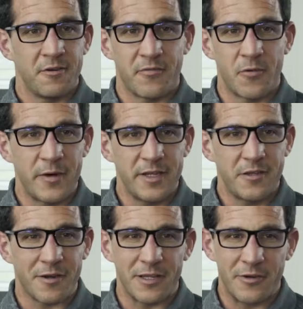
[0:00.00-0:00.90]
you have the
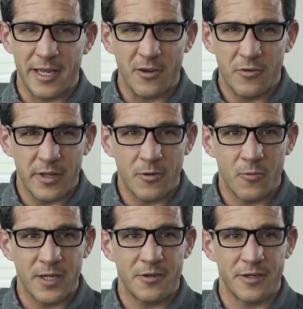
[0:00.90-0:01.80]
winter and you cannot go in the
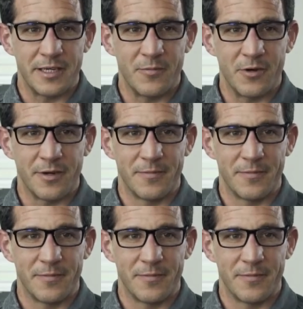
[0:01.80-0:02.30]
water anymore.